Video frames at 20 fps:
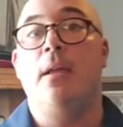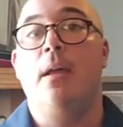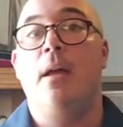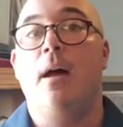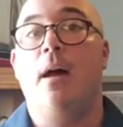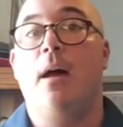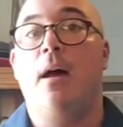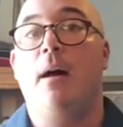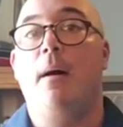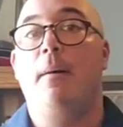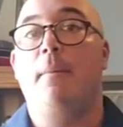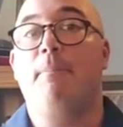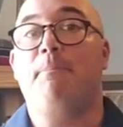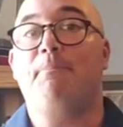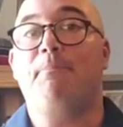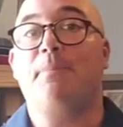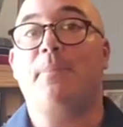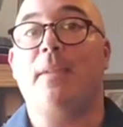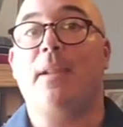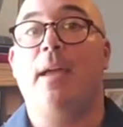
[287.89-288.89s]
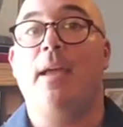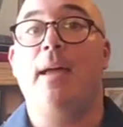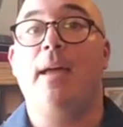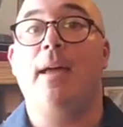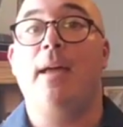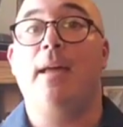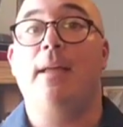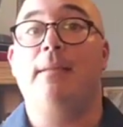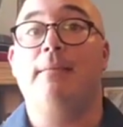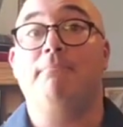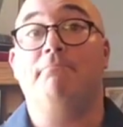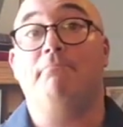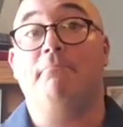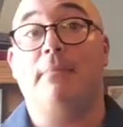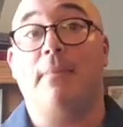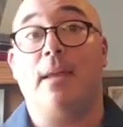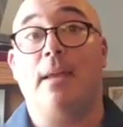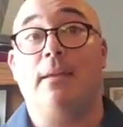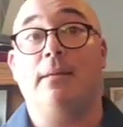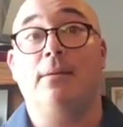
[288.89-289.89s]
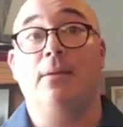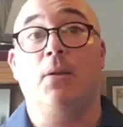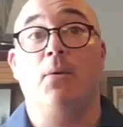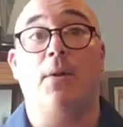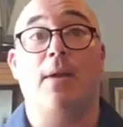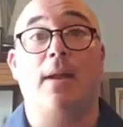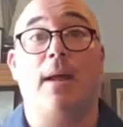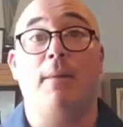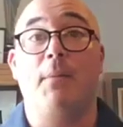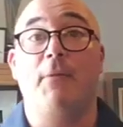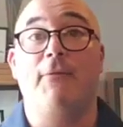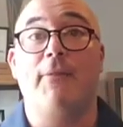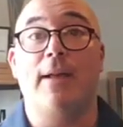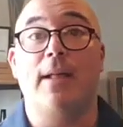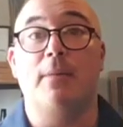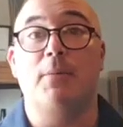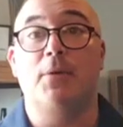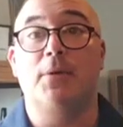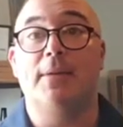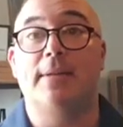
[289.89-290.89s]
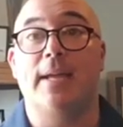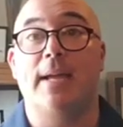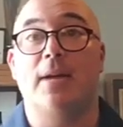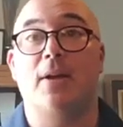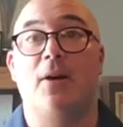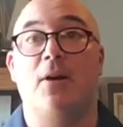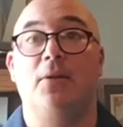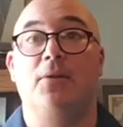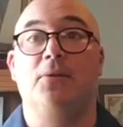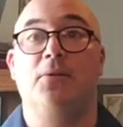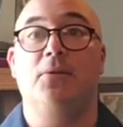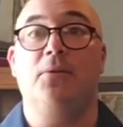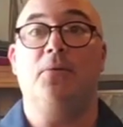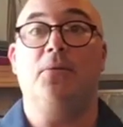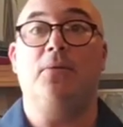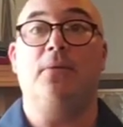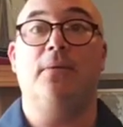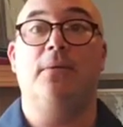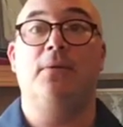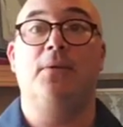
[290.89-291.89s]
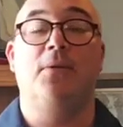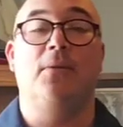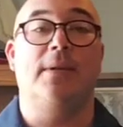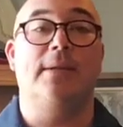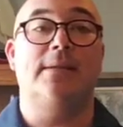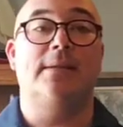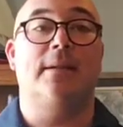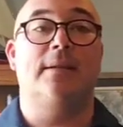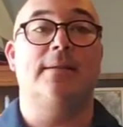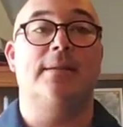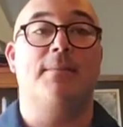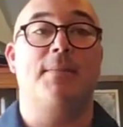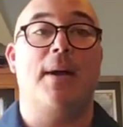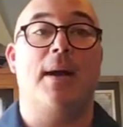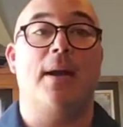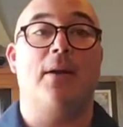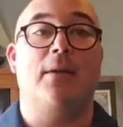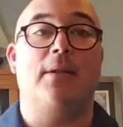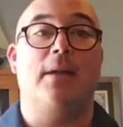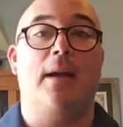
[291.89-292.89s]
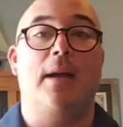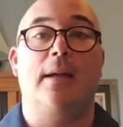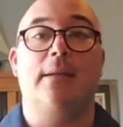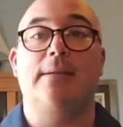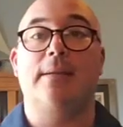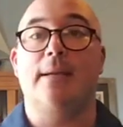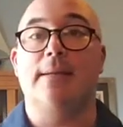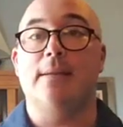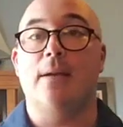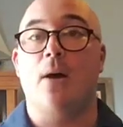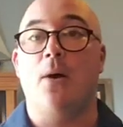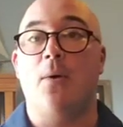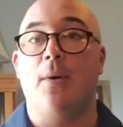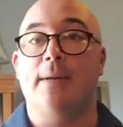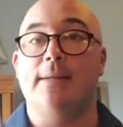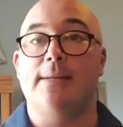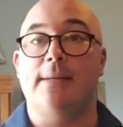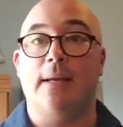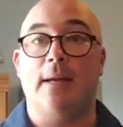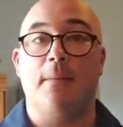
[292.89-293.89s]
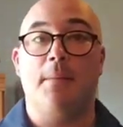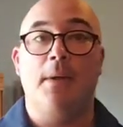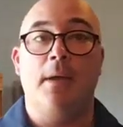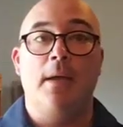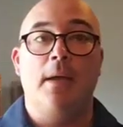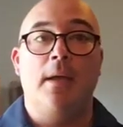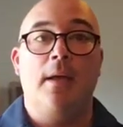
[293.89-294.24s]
And you know what? I'm available to take all new listings and buyer clients, as I always am.